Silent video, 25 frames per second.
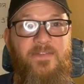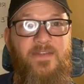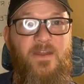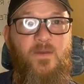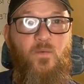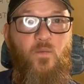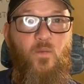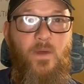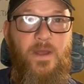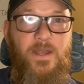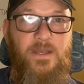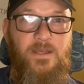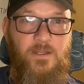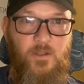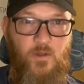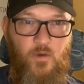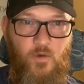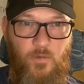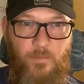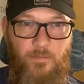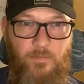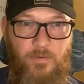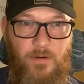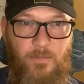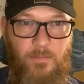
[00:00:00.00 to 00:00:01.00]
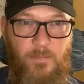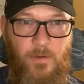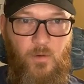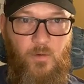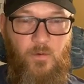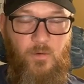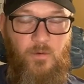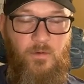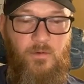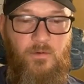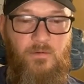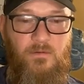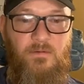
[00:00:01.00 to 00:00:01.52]
And then when you
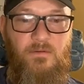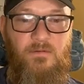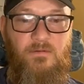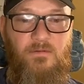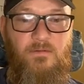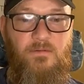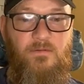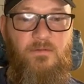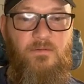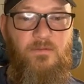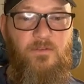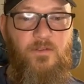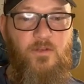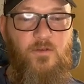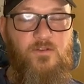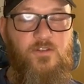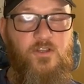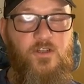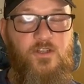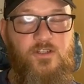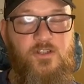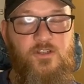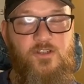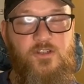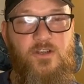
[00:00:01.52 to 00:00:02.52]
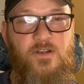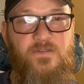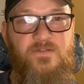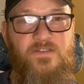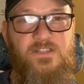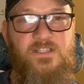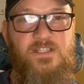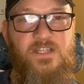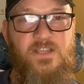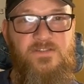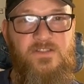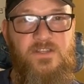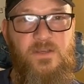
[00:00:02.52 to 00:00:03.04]
promote those goods or
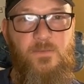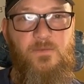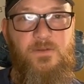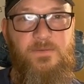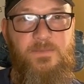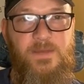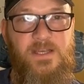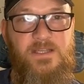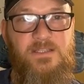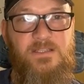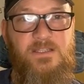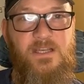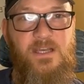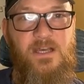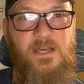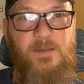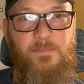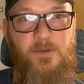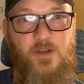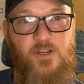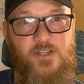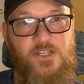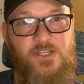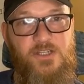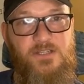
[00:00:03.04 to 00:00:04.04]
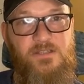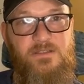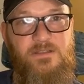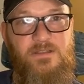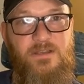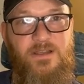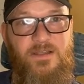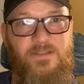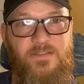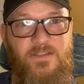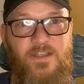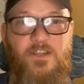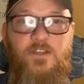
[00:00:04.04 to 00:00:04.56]
service, if someone makes a purchase,
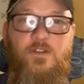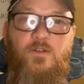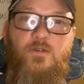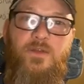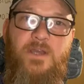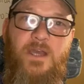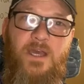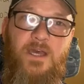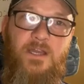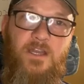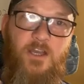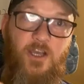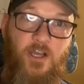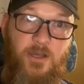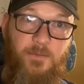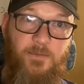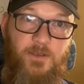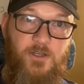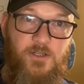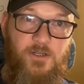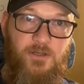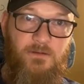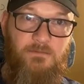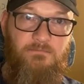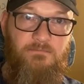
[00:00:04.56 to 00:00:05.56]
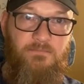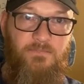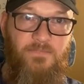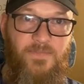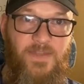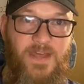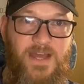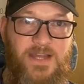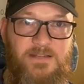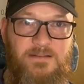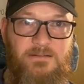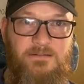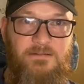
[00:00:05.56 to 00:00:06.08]
then you get a commission.
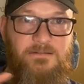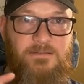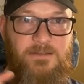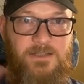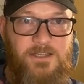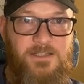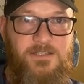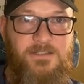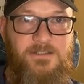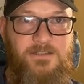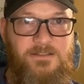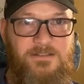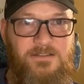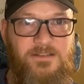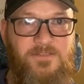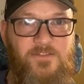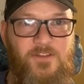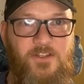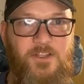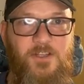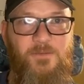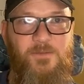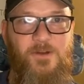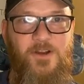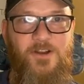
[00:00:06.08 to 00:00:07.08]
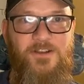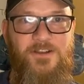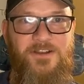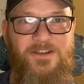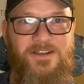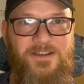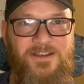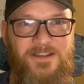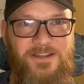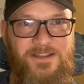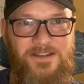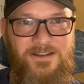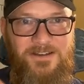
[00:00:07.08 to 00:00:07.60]
That is affiliate
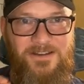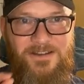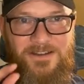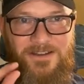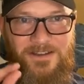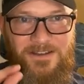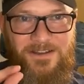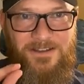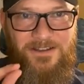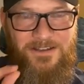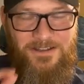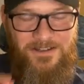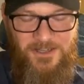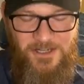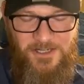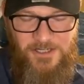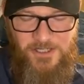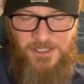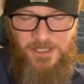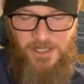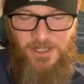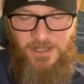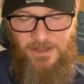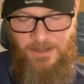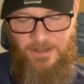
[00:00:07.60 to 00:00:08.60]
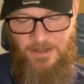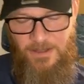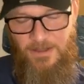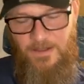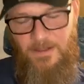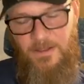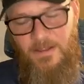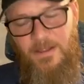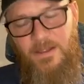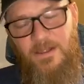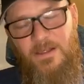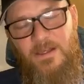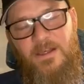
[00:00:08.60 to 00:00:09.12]
marketing in a nutshell.
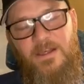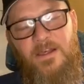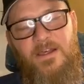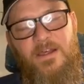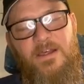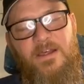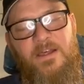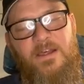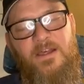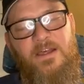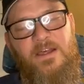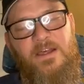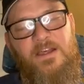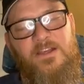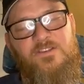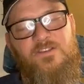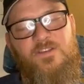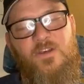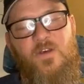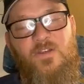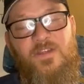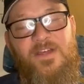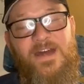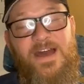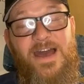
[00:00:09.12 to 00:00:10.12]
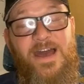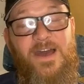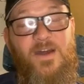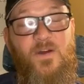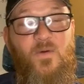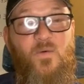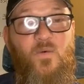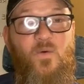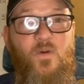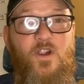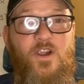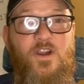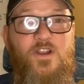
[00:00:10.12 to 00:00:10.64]
So
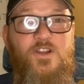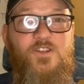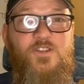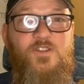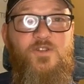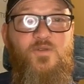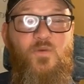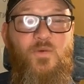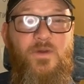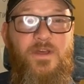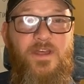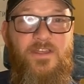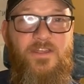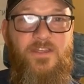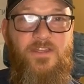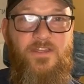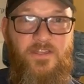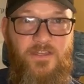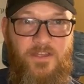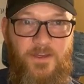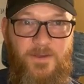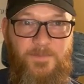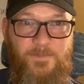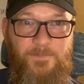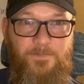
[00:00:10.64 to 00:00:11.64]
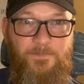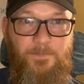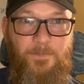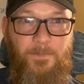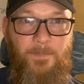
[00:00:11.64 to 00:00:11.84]
that works with